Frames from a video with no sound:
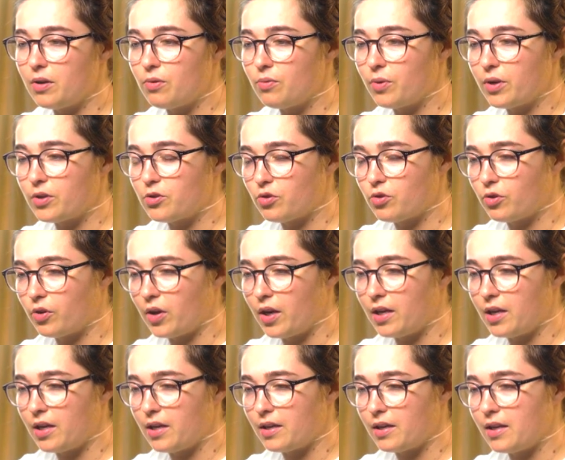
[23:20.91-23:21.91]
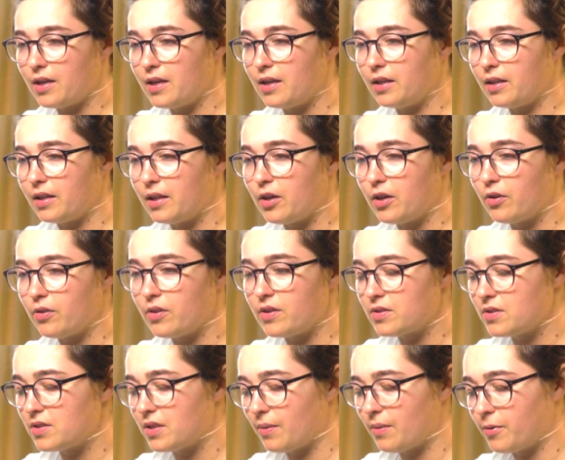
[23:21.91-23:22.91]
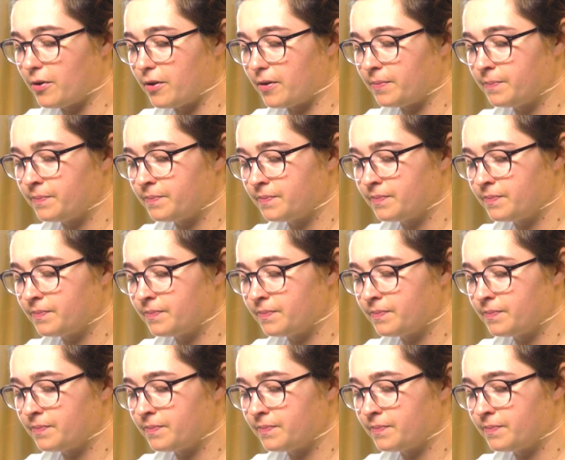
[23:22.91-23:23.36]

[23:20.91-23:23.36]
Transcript: retrograding in Leo this summer.